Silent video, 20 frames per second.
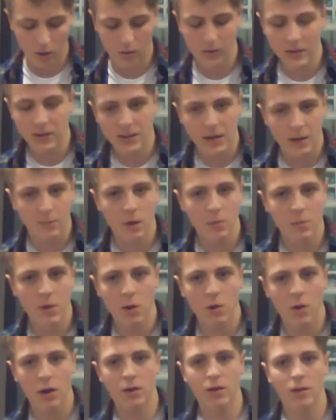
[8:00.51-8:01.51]
this can make me
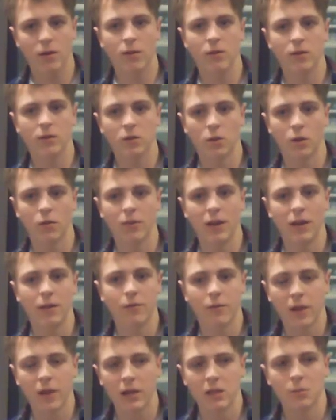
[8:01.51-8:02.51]
quite sort of
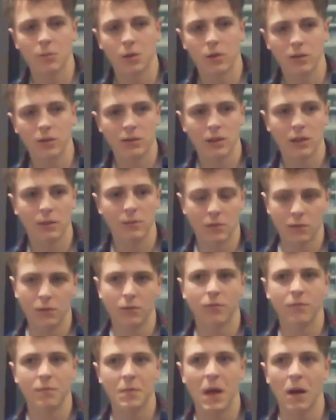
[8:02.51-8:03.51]
inflexible in terms
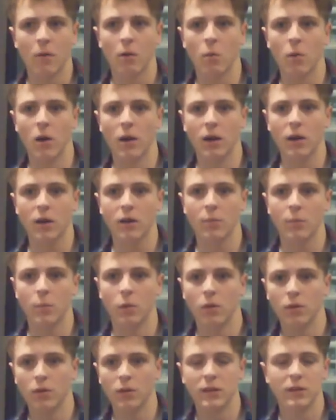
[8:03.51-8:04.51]
of how I work,
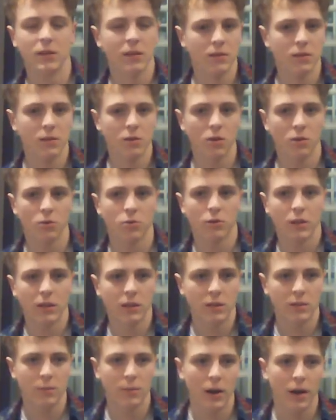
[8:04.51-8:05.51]
but this is
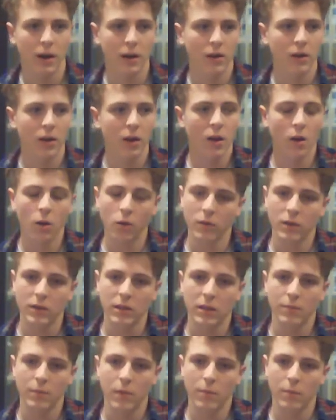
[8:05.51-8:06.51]
contradicted by other
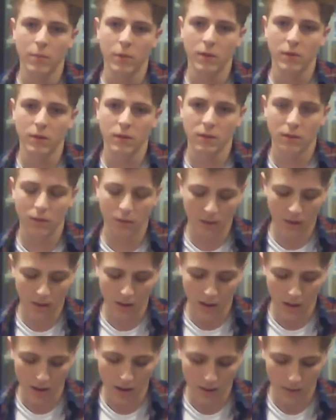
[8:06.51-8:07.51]
team members
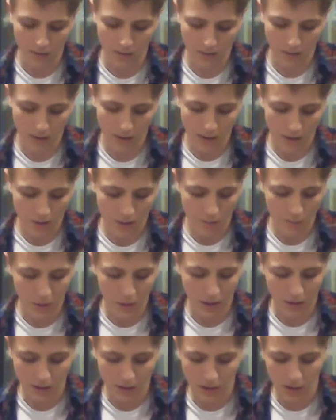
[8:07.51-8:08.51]

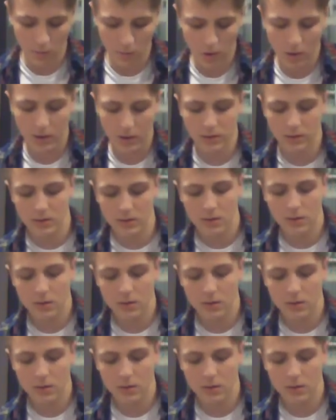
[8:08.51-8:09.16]
being team workers.